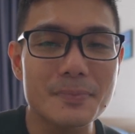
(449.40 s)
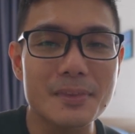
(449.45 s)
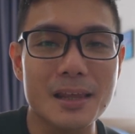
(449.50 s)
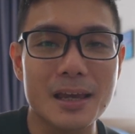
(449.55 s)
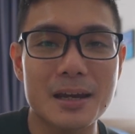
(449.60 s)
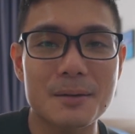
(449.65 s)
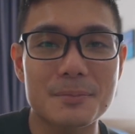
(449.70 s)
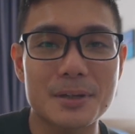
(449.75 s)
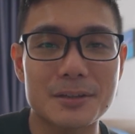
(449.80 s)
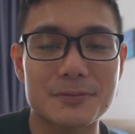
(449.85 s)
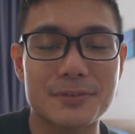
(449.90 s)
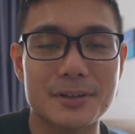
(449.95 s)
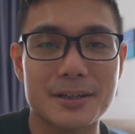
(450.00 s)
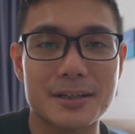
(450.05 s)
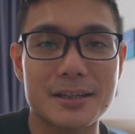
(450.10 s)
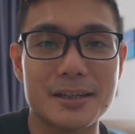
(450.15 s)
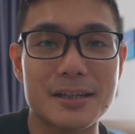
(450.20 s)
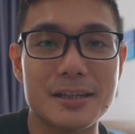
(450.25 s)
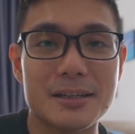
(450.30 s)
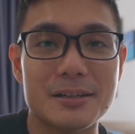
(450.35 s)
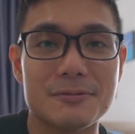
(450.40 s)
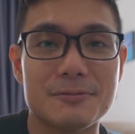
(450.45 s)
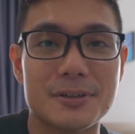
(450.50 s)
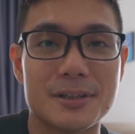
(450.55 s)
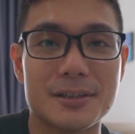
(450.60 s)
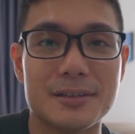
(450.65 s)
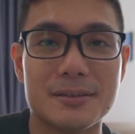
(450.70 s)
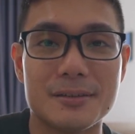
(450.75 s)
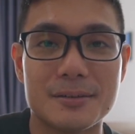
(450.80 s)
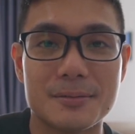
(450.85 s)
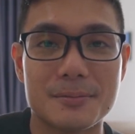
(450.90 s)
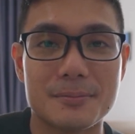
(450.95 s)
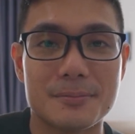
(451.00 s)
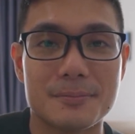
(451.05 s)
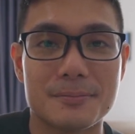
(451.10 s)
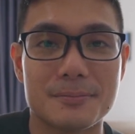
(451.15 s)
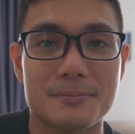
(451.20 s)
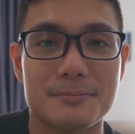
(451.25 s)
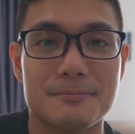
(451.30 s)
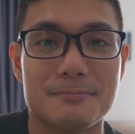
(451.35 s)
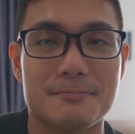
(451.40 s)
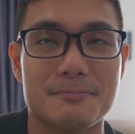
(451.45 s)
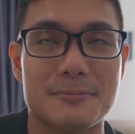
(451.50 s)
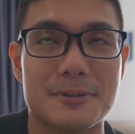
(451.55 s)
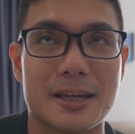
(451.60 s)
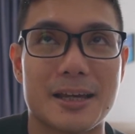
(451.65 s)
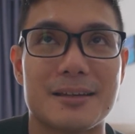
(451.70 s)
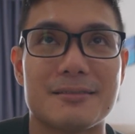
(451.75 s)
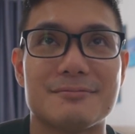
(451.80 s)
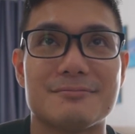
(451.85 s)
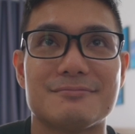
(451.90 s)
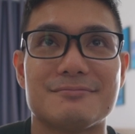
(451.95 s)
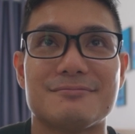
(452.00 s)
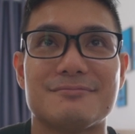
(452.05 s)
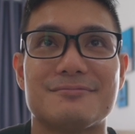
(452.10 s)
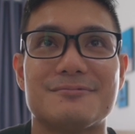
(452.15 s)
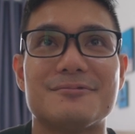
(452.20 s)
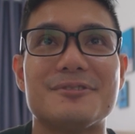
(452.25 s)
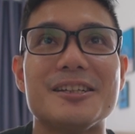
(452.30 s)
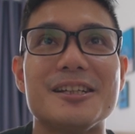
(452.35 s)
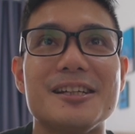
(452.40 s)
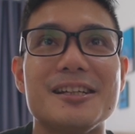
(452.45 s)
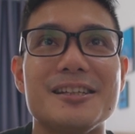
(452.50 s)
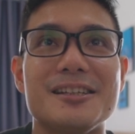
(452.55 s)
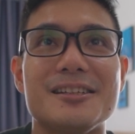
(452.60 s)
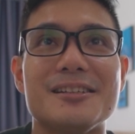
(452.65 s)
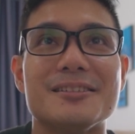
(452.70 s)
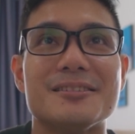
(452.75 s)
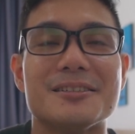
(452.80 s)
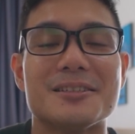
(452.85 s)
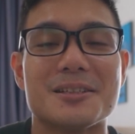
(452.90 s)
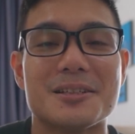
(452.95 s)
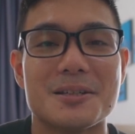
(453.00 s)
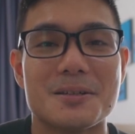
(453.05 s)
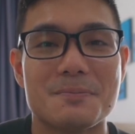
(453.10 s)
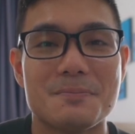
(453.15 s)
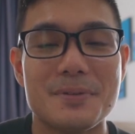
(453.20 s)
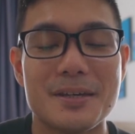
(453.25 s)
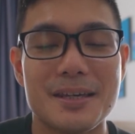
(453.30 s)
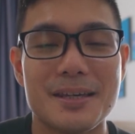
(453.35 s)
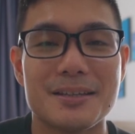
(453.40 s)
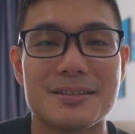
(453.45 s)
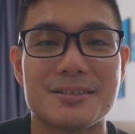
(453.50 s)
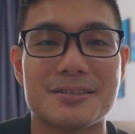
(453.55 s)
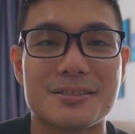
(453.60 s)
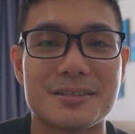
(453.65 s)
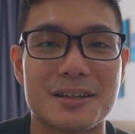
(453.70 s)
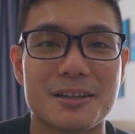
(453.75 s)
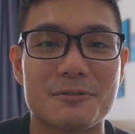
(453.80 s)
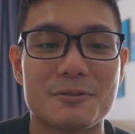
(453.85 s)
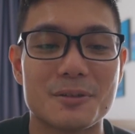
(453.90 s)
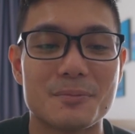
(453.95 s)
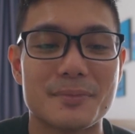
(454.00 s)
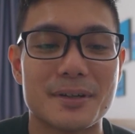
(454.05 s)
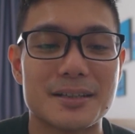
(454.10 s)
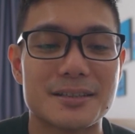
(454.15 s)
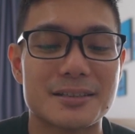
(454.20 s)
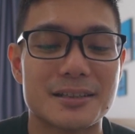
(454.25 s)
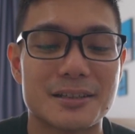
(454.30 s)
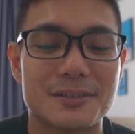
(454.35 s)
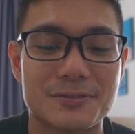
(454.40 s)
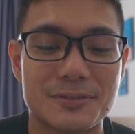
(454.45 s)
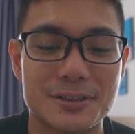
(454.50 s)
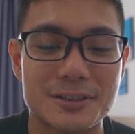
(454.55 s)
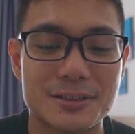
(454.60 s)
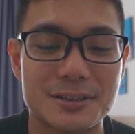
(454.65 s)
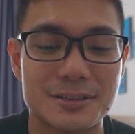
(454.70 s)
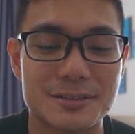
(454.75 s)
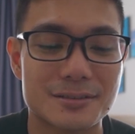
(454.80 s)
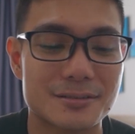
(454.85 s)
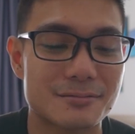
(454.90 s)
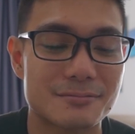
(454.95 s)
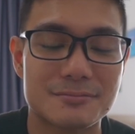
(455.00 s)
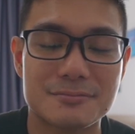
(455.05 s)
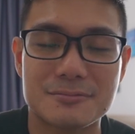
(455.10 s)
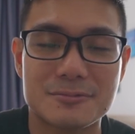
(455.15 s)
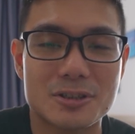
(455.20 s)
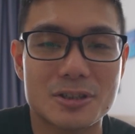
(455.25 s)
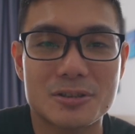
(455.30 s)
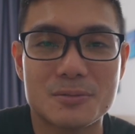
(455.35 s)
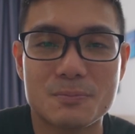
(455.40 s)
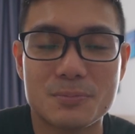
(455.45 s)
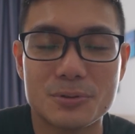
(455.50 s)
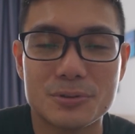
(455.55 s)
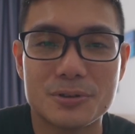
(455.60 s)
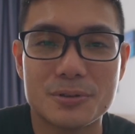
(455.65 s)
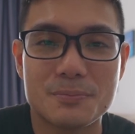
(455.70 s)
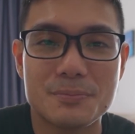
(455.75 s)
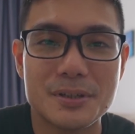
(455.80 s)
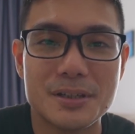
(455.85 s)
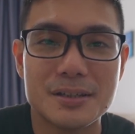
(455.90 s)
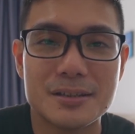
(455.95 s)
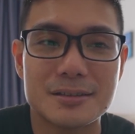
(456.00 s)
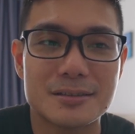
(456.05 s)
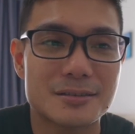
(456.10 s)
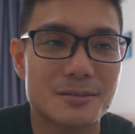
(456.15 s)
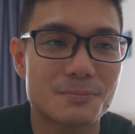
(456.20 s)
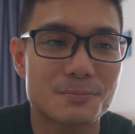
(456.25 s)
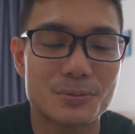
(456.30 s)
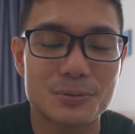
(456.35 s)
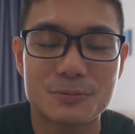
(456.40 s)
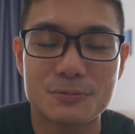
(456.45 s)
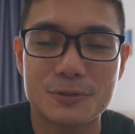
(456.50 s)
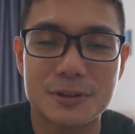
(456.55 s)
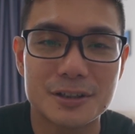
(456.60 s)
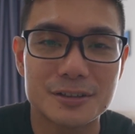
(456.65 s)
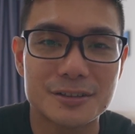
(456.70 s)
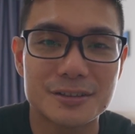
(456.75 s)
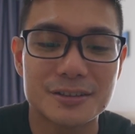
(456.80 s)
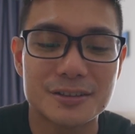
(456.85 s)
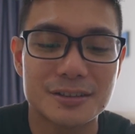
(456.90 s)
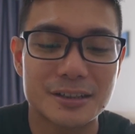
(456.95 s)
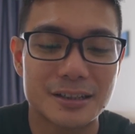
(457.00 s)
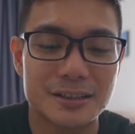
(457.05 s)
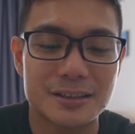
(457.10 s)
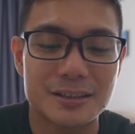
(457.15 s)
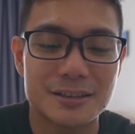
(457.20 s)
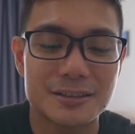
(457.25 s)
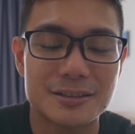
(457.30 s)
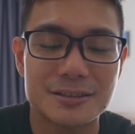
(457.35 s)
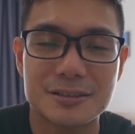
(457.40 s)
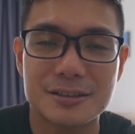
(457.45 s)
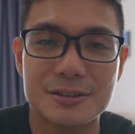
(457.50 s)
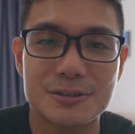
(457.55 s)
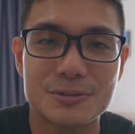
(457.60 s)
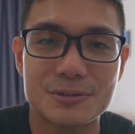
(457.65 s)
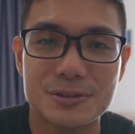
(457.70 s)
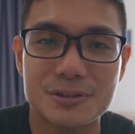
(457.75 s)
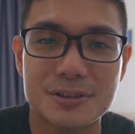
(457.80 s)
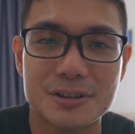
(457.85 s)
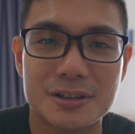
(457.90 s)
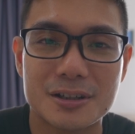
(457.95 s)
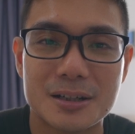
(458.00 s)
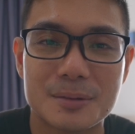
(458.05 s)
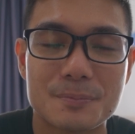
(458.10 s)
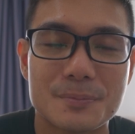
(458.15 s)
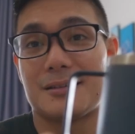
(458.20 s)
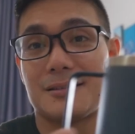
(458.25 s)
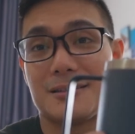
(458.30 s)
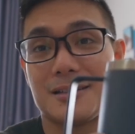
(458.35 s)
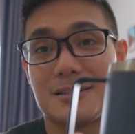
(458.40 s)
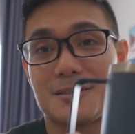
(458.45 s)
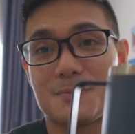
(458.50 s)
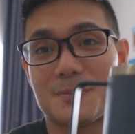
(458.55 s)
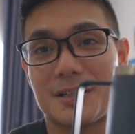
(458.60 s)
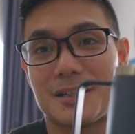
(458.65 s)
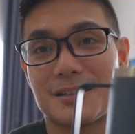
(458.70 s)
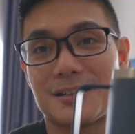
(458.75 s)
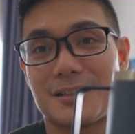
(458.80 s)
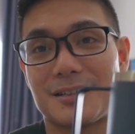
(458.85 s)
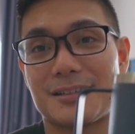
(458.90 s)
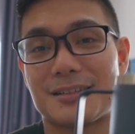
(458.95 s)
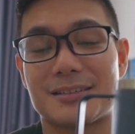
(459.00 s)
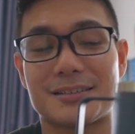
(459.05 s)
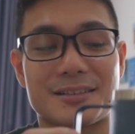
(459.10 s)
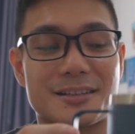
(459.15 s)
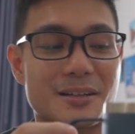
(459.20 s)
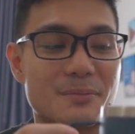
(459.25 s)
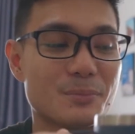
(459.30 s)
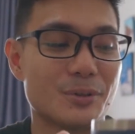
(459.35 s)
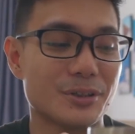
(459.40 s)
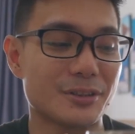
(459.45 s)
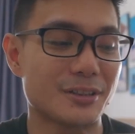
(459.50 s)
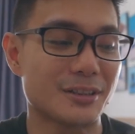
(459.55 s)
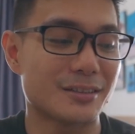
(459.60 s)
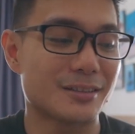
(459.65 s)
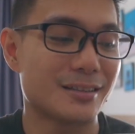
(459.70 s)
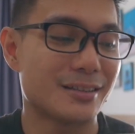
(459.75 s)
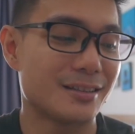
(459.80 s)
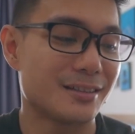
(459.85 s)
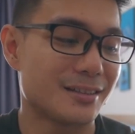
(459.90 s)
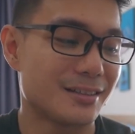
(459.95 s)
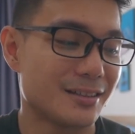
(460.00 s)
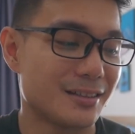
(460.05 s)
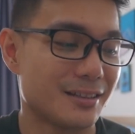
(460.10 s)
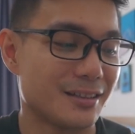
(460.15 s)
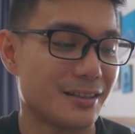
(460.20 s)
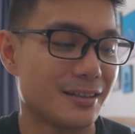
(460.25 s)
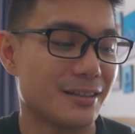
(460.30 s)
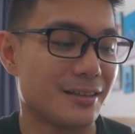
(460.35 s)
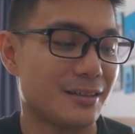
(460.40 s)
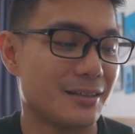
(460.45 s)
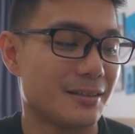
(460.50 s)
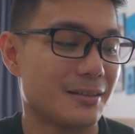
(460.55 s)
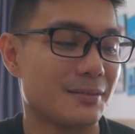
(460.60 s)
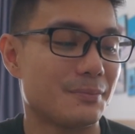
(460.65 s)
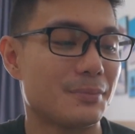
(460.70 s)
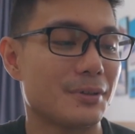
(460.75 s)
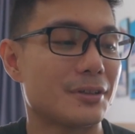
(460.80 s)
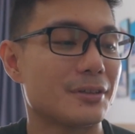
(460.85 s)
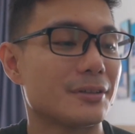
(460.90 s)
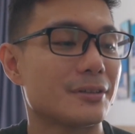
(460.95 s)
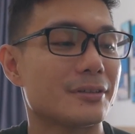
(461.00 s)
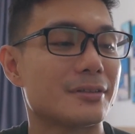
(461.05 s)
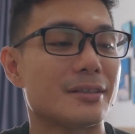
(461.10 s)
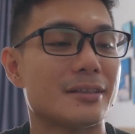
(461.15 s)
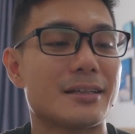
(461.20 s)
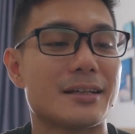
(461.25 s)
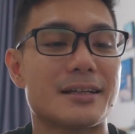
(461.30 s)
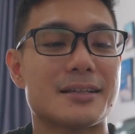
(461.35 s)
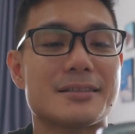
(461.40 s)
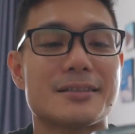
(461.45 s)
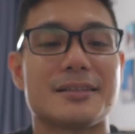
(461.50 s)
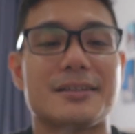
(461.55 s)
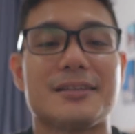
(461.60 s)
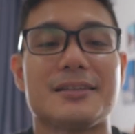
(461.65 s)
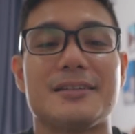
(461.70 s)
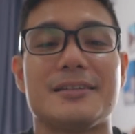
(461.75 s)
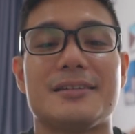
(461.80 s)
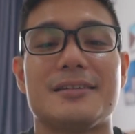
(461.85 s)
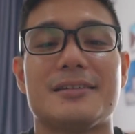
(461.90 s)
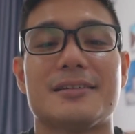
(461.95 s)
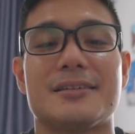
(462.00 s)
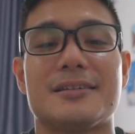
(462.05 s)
I'm not very keen with like really being strict with myself and just brew the beans, put water, and then just enjoy the cup. This mug, I bought it because it has a